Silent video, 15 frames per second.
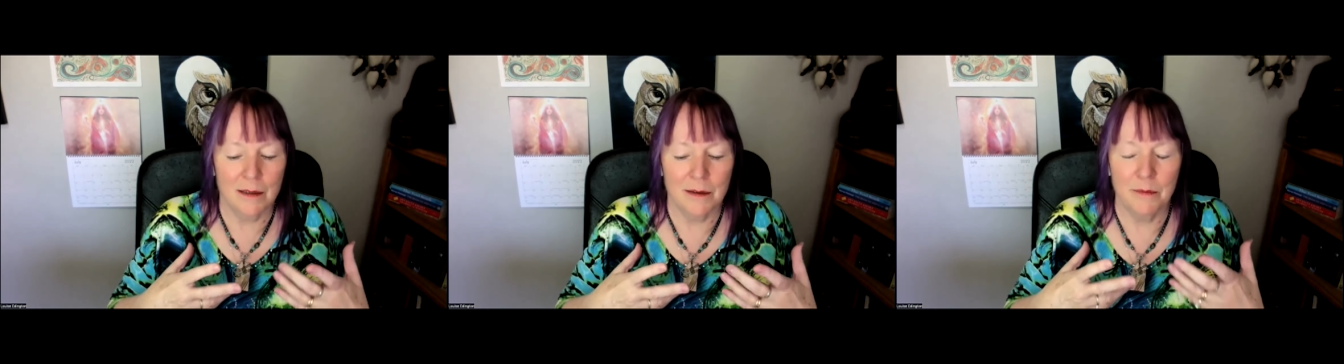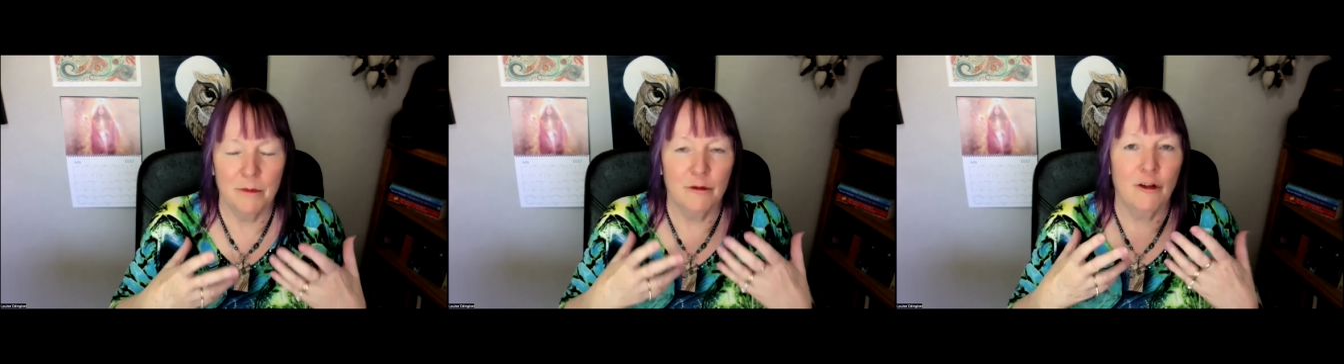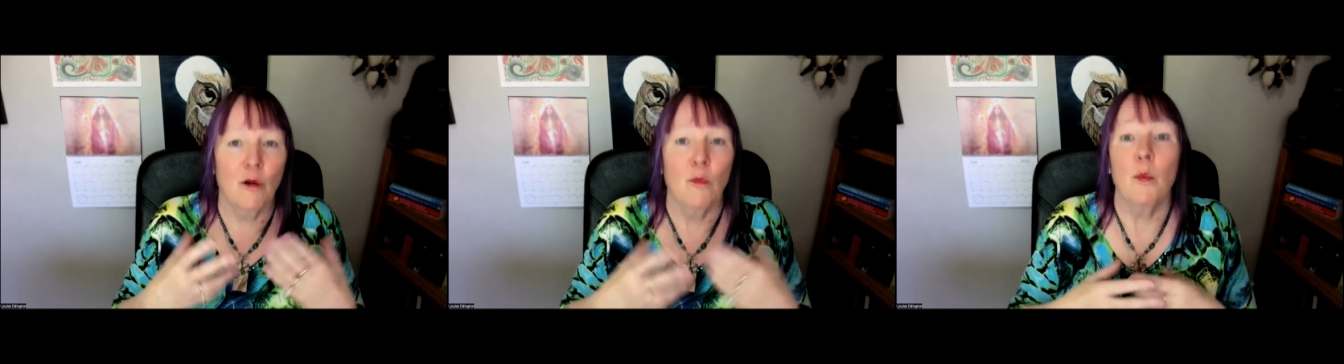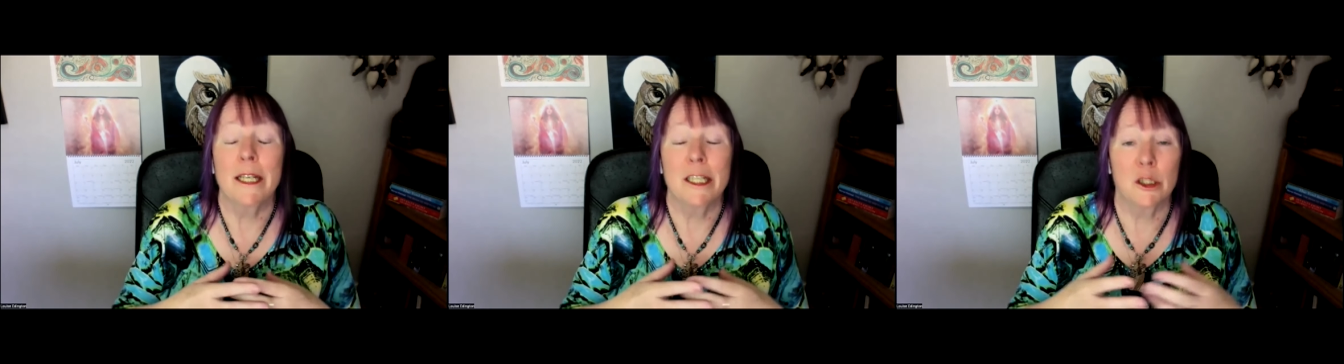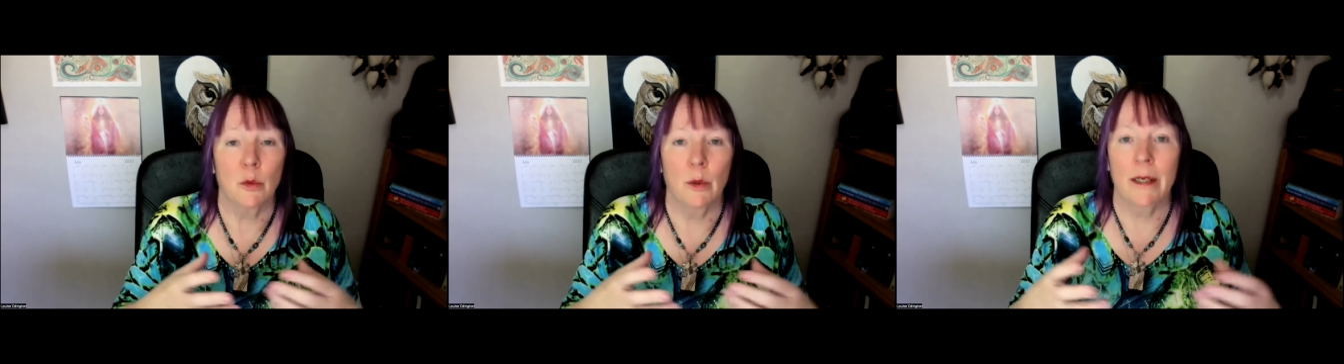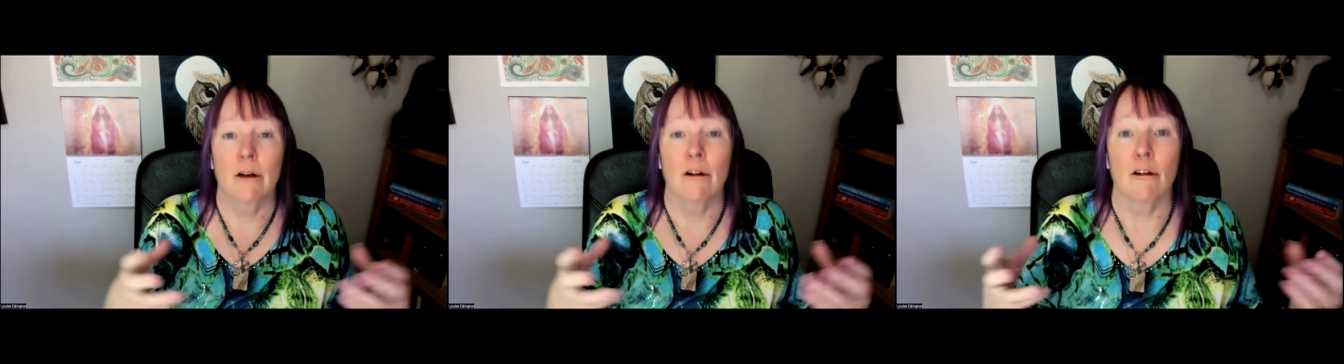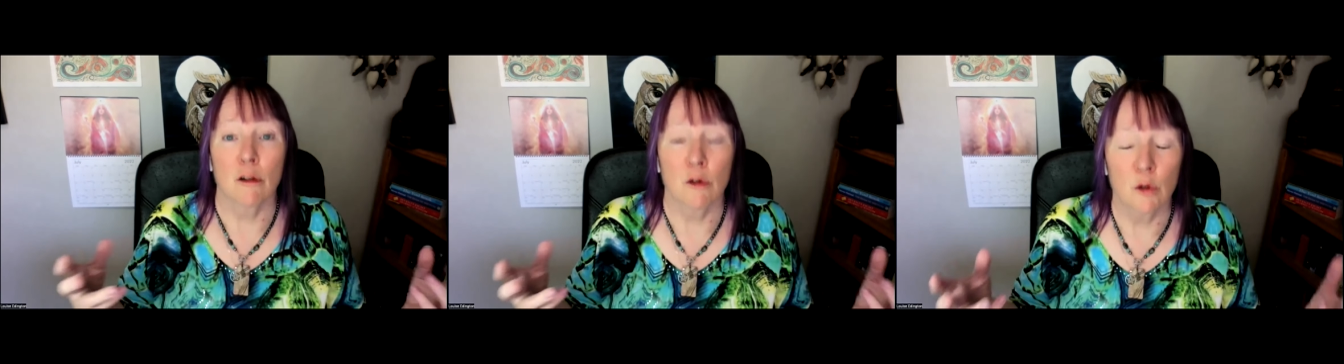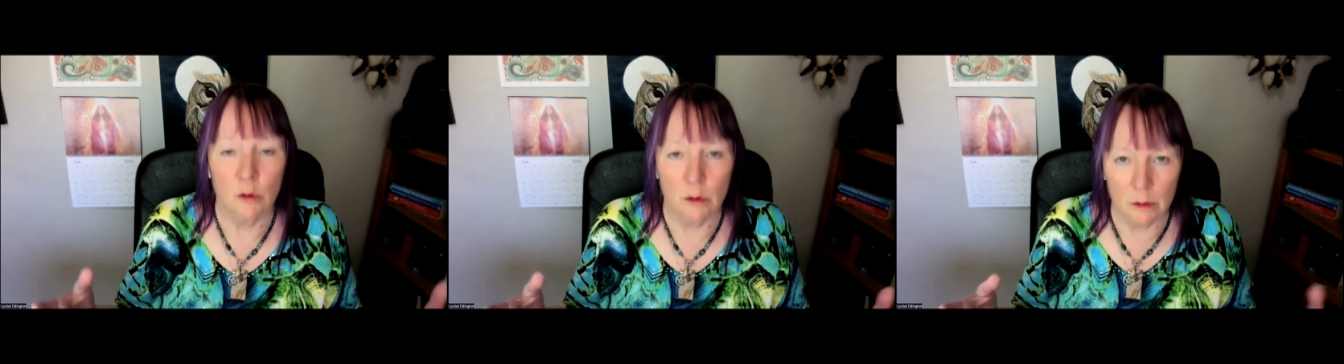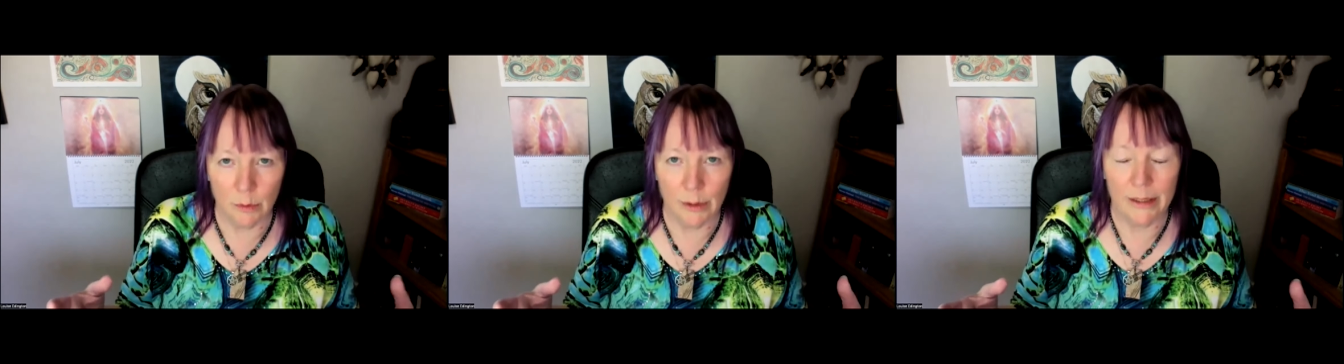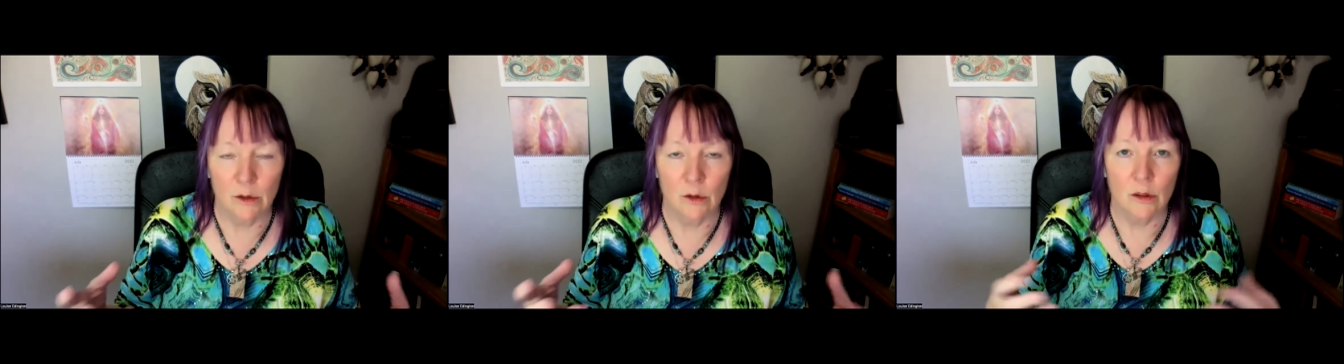from which we
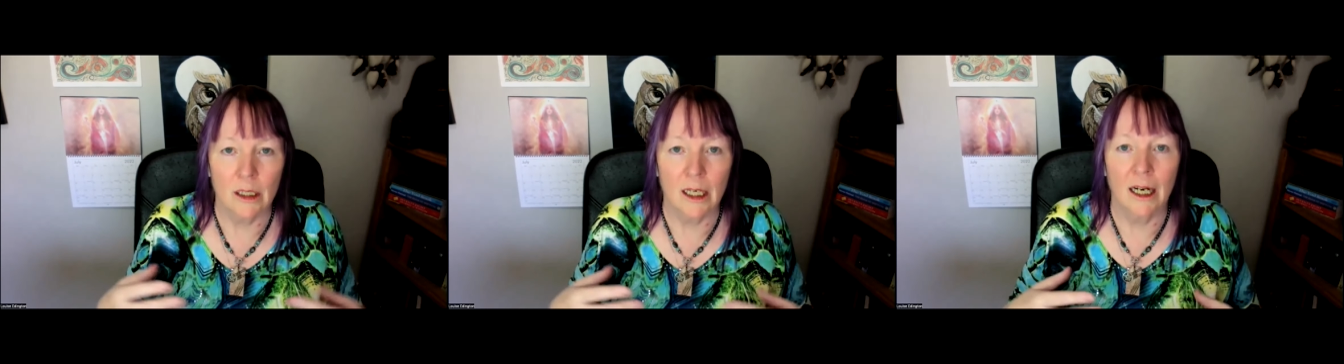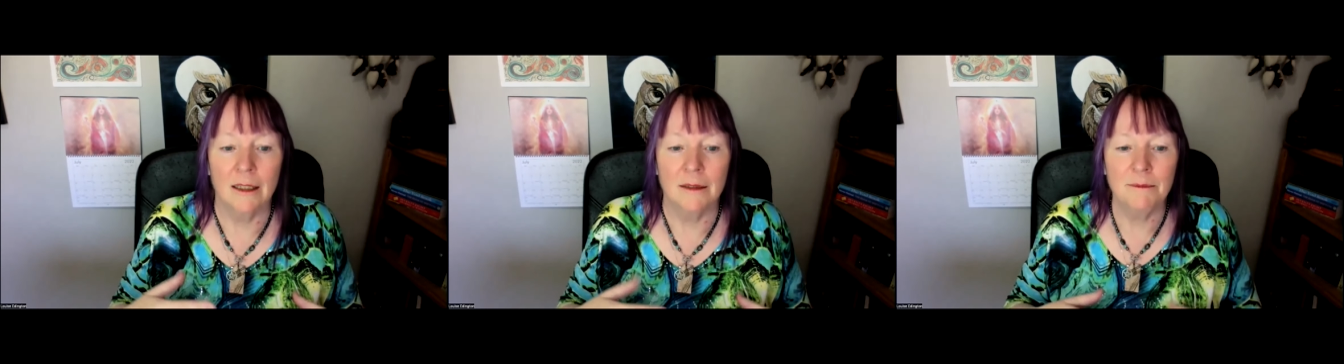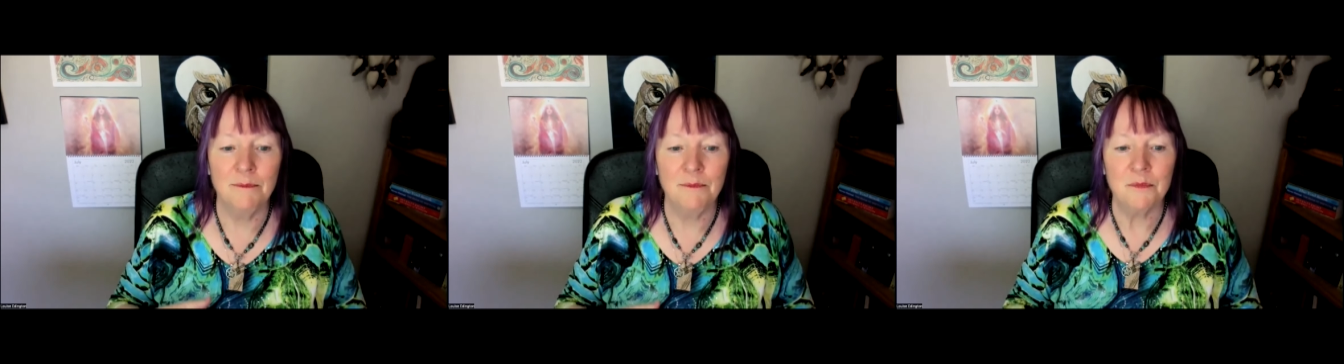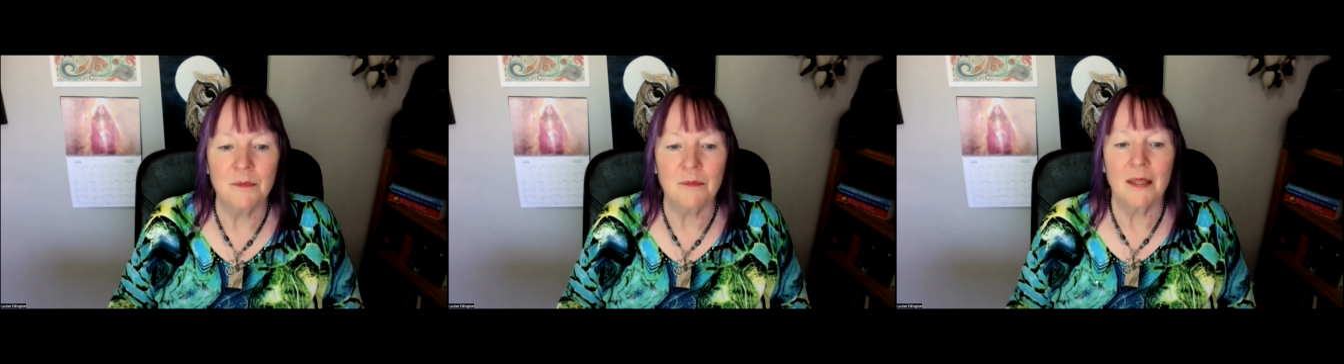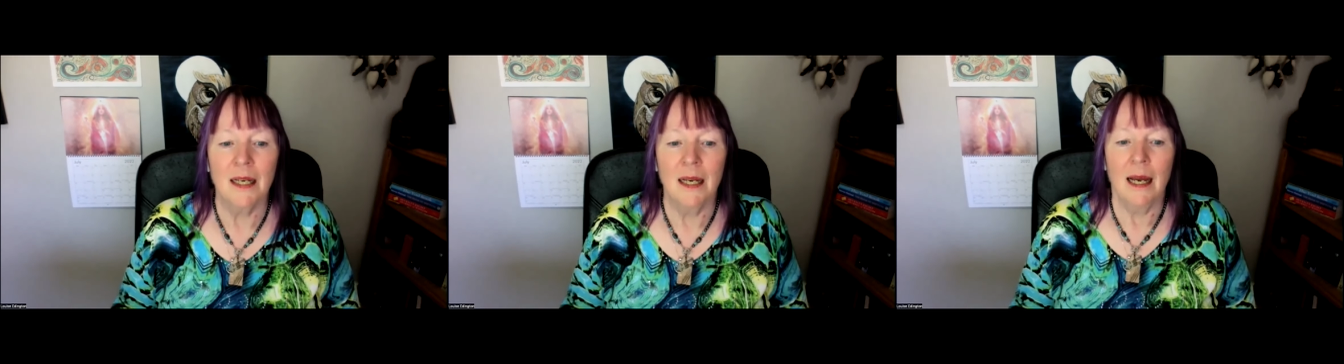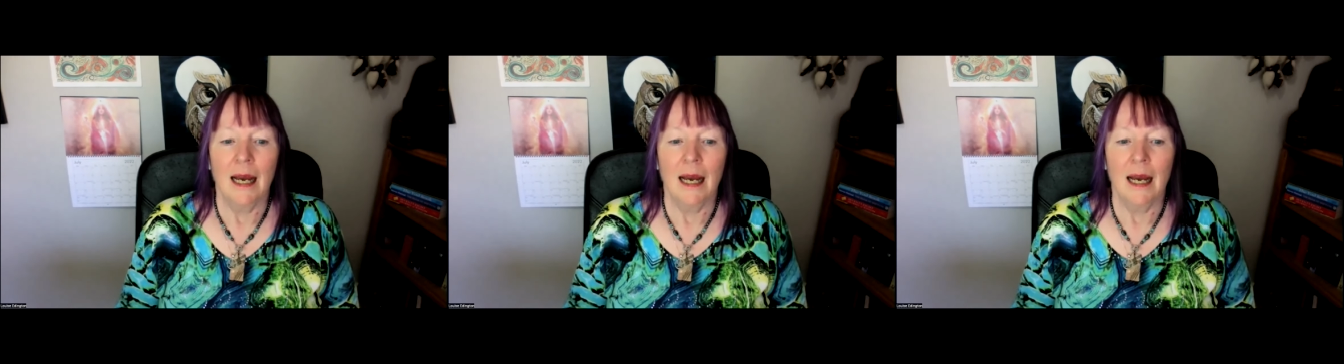all come.